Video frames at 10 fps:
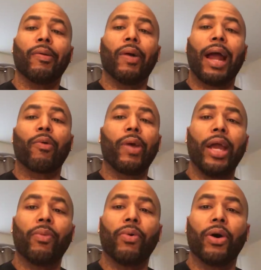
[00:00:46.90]
what i
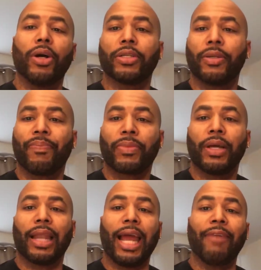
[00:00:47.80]
read was
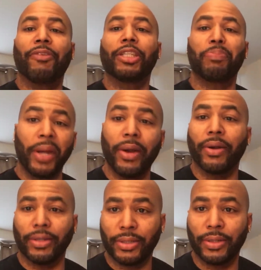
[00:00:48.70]
life
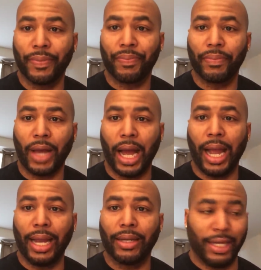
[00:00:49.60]
experience all
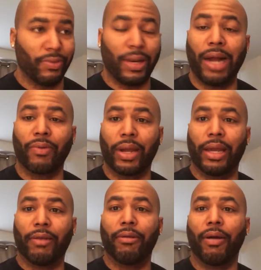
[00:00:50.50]
right that's what i
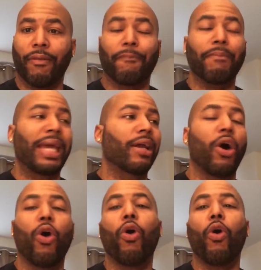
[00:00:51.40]
read making a
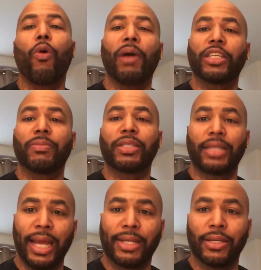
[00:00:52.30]
whole bunch of
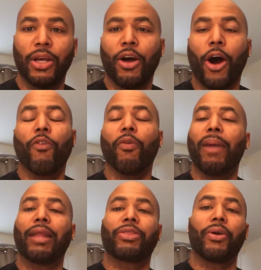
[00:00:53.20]
mistakes over
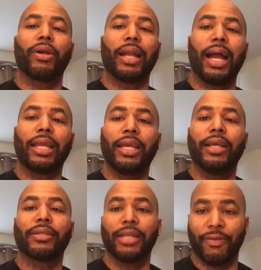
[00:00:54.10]
my 39
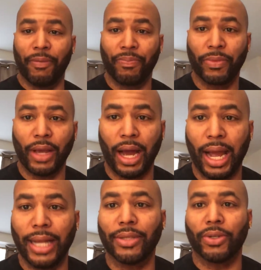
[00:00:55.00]
years living all
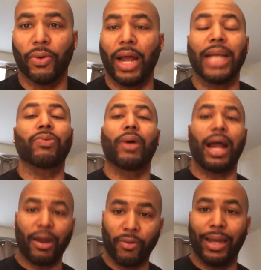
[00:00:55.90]
right so that's what
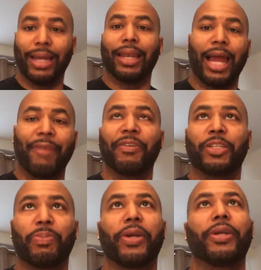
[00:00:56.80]
i read life
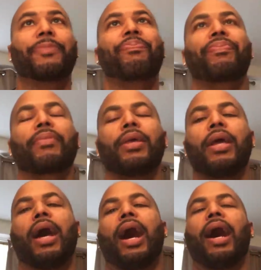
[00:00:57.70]
experience
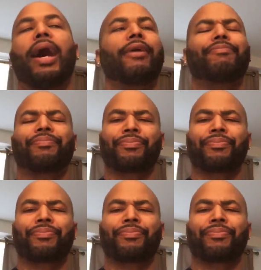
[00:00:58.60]
all right